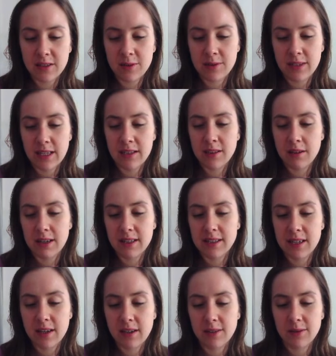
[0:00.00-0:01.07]
was an indirect
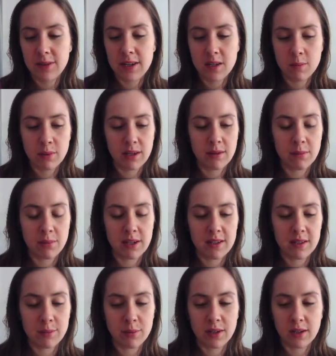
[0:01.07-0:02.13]
tax on each bet
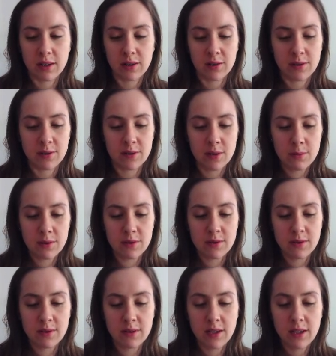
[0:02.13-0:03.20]
placed by
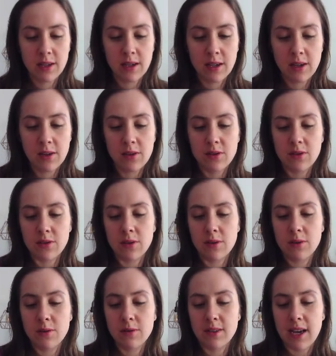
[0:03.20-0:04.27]
consumers.
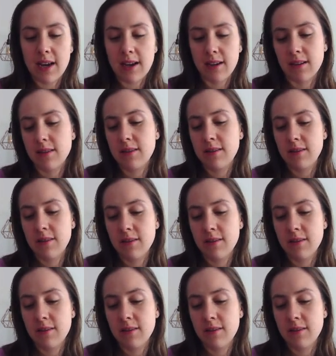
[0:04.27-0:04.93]
So tax